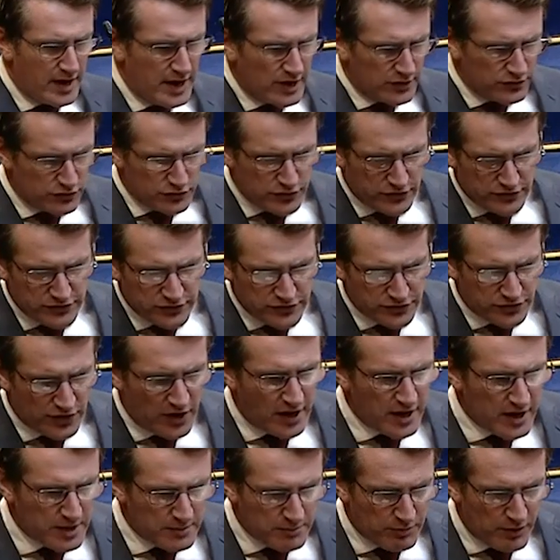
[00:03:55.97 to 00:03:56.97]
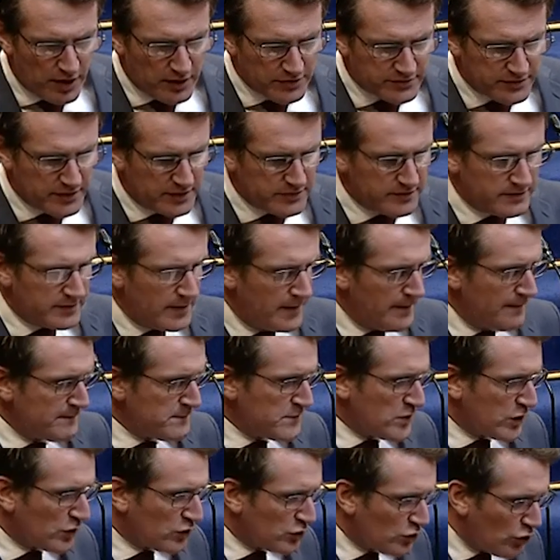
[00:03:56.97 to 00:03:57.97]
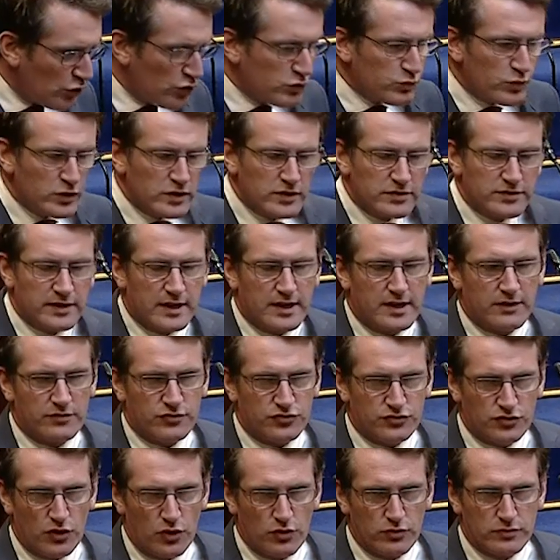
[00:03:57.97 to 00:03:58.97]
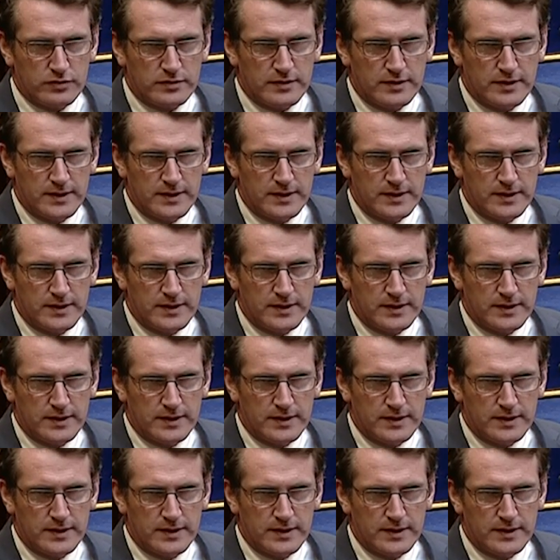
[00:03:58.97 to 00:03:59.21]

through this entire process. The goodwill they have shown